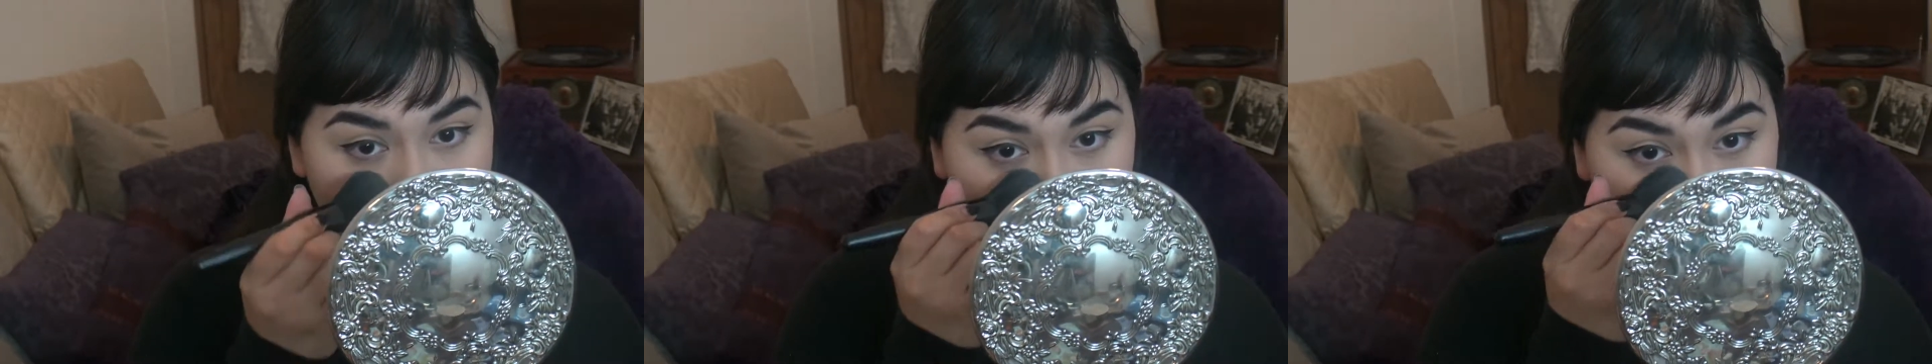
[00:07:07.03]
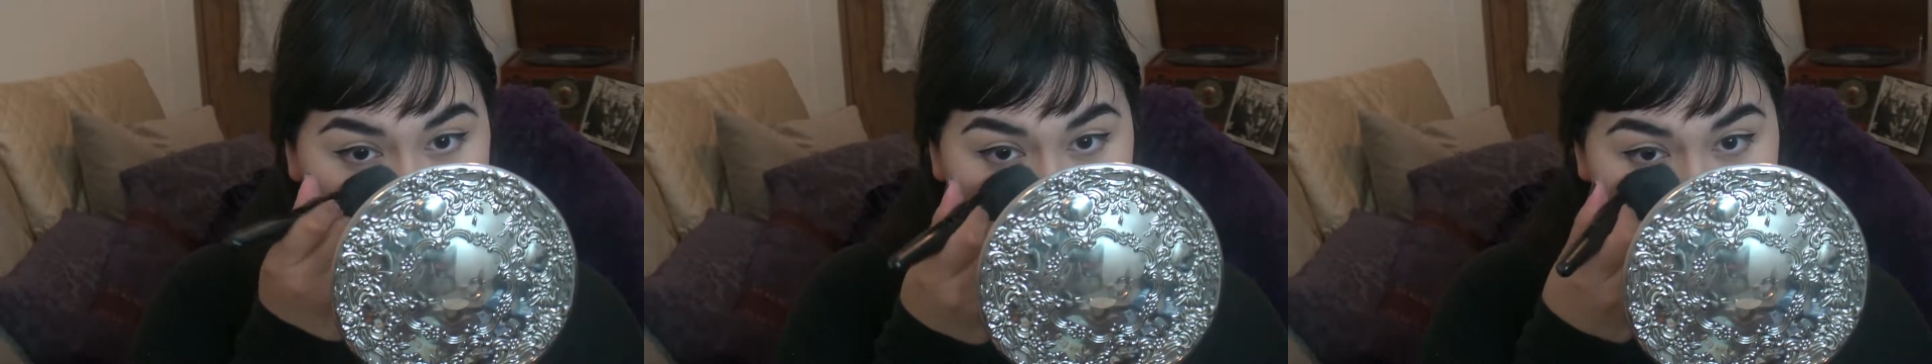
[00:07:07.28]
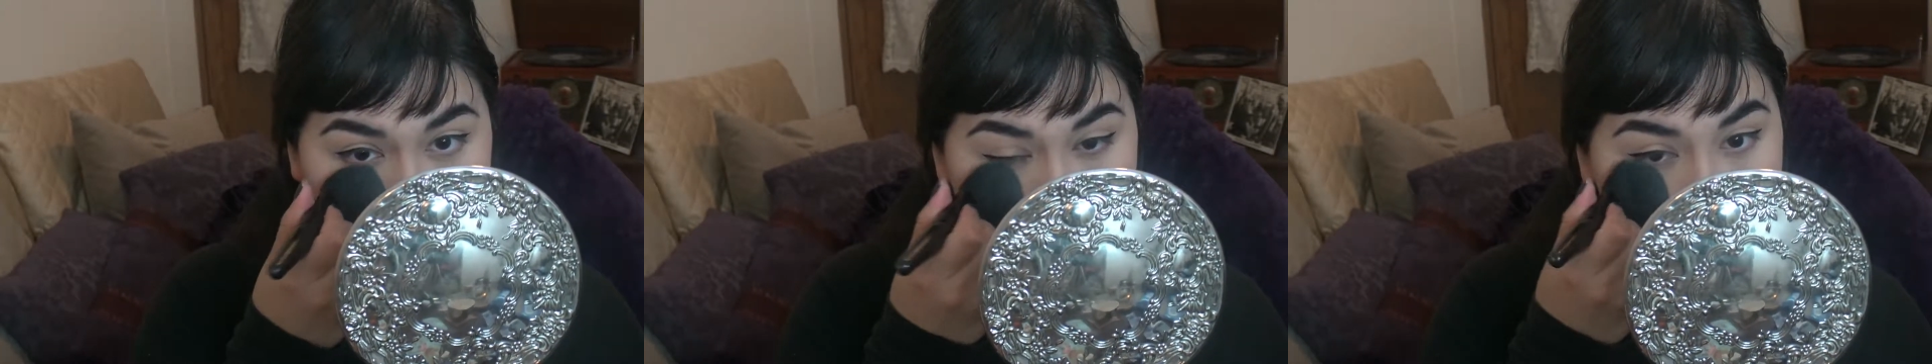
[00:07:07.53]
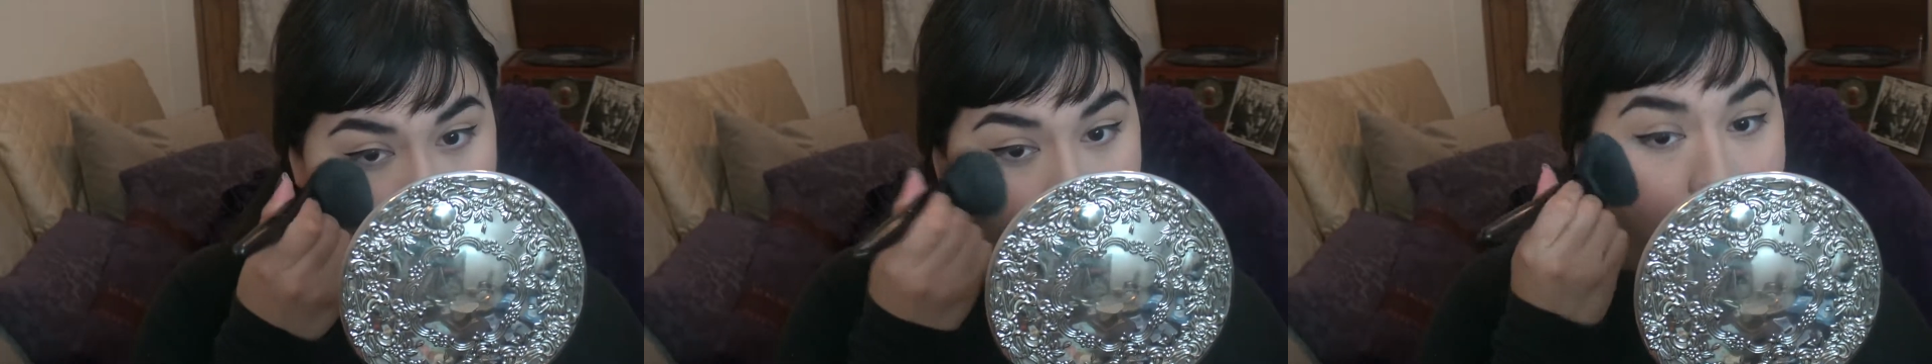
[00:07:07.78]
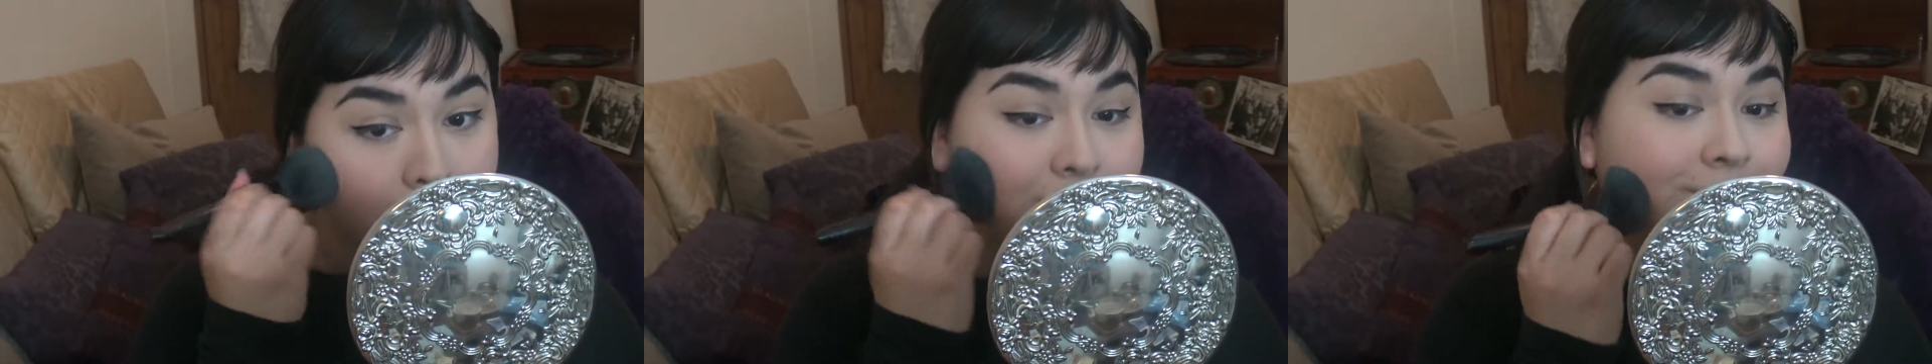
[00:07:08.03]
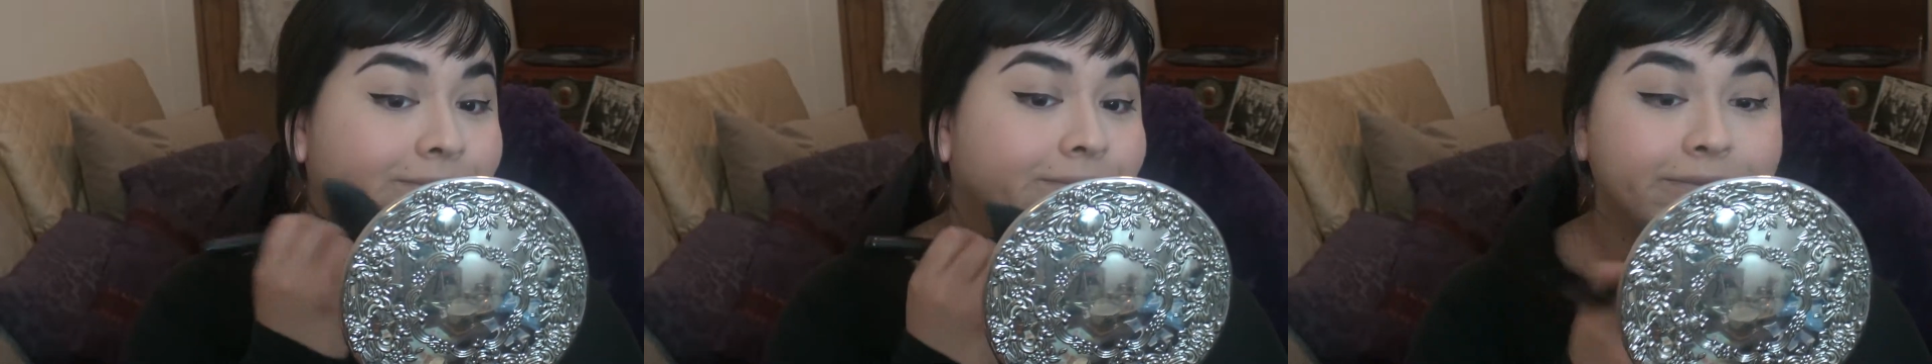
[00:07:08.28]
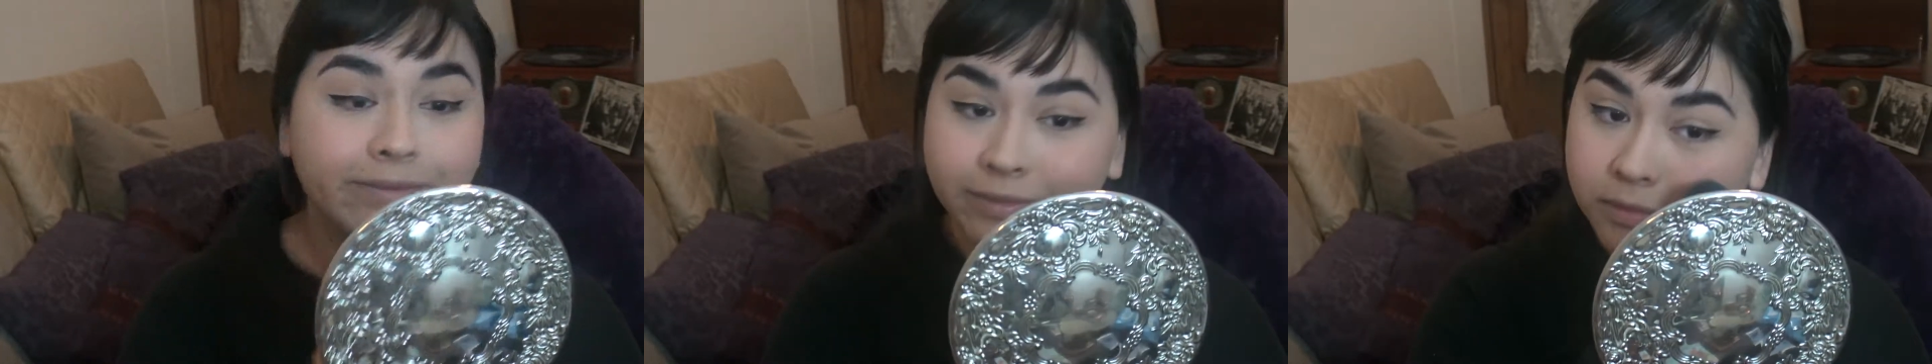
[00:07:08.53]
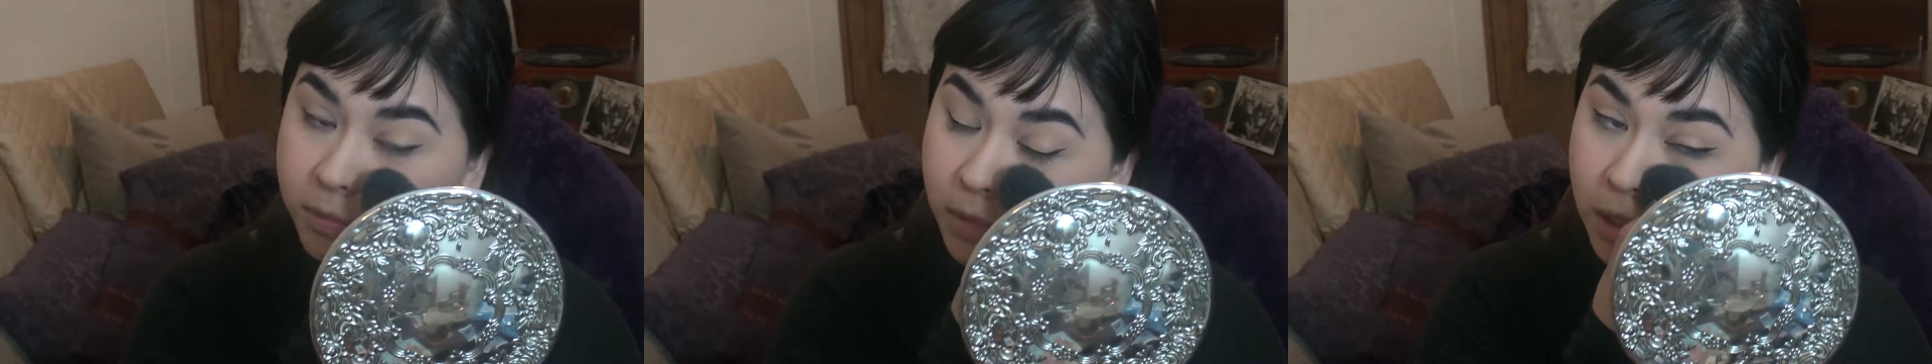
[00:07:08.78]
I wouldn't really recommend this for people
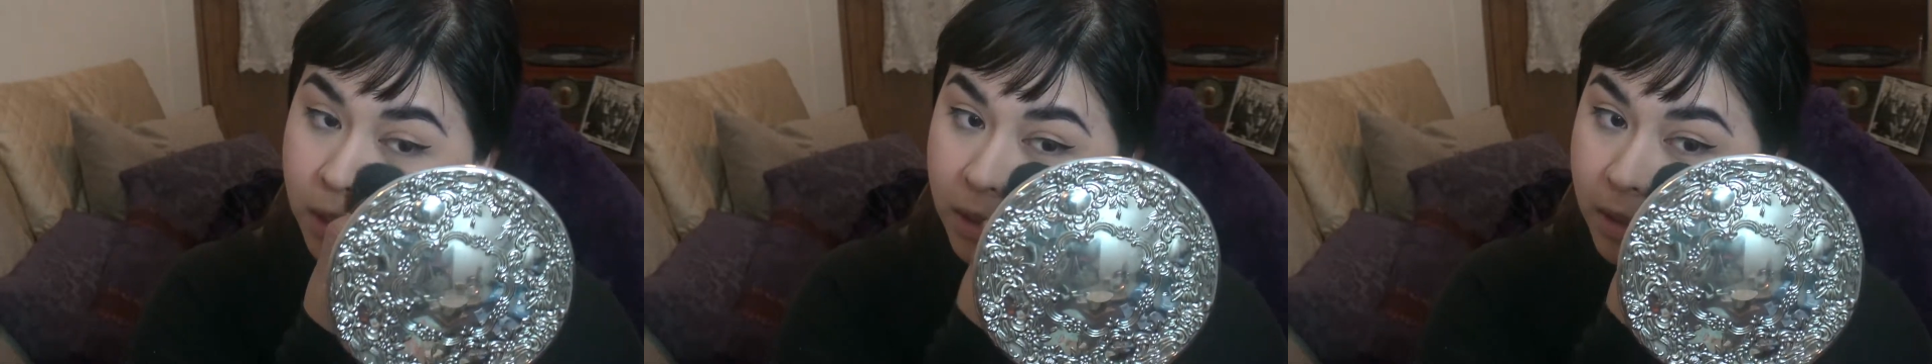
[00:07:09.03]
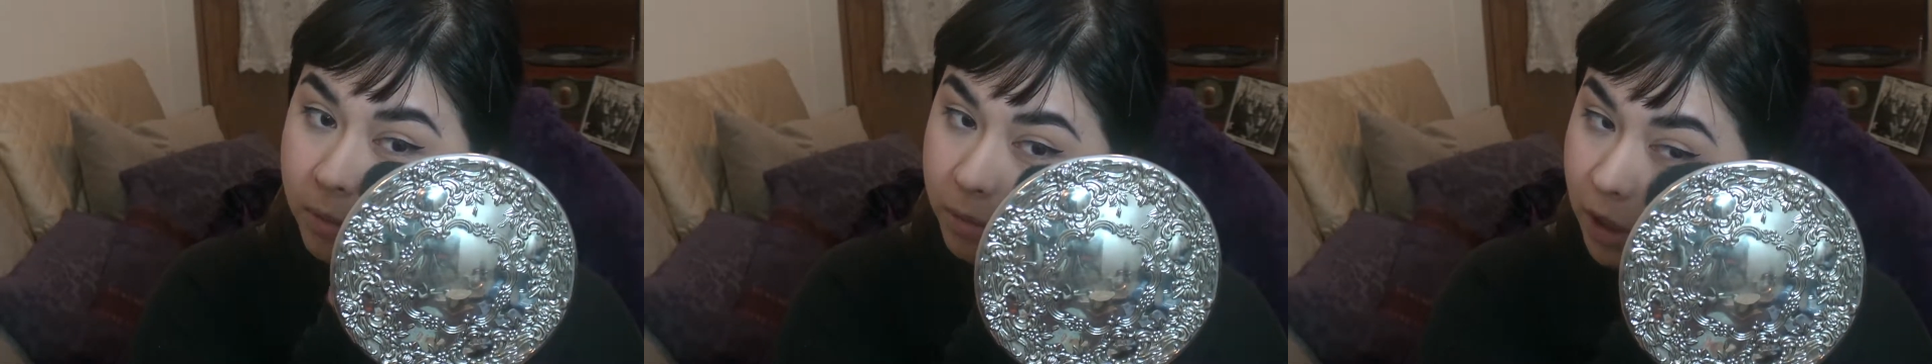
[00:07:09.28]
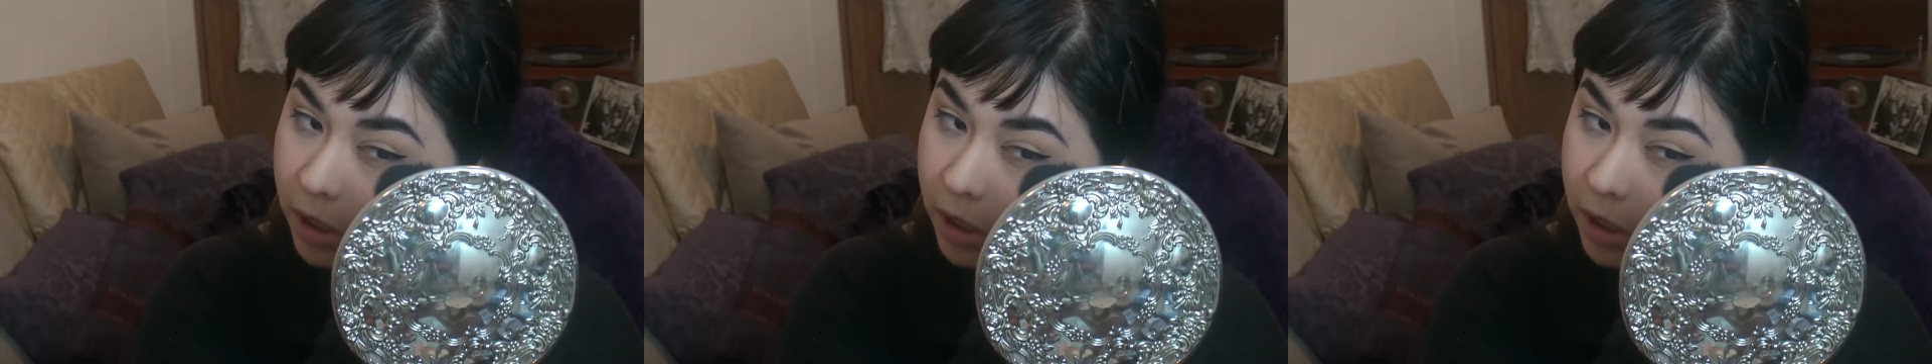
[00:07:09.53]
who have dry skin,